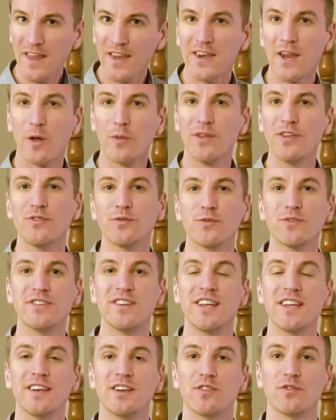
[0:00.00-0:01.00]
Now this
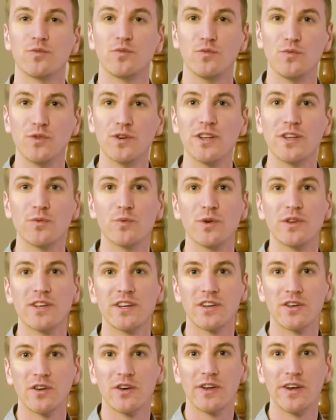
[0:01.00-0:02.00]
routine is really,
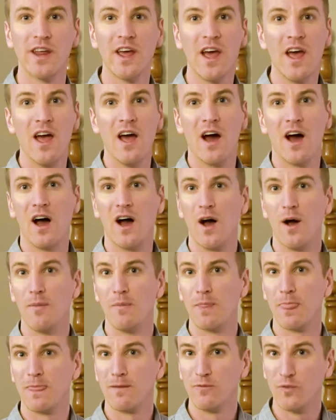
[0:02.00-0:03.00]
really good
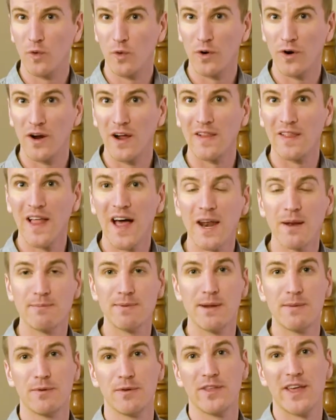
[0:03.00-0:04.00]
um, for a lot of
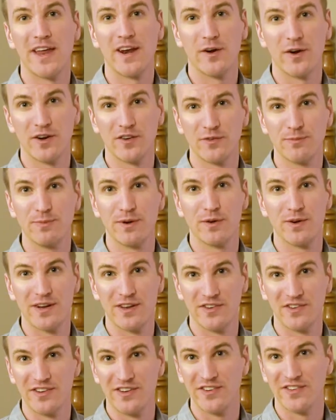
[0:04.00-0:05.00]
people that are
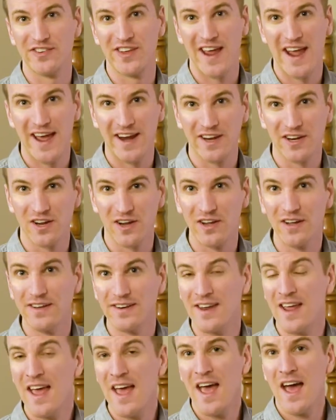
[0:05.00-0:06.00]
experiencing sciatica,
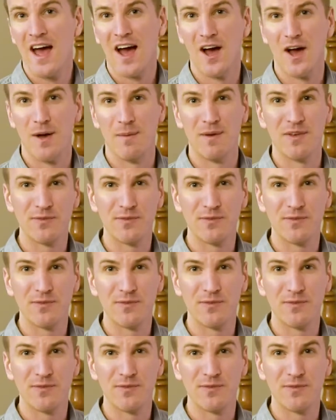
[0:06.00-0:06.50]
and um,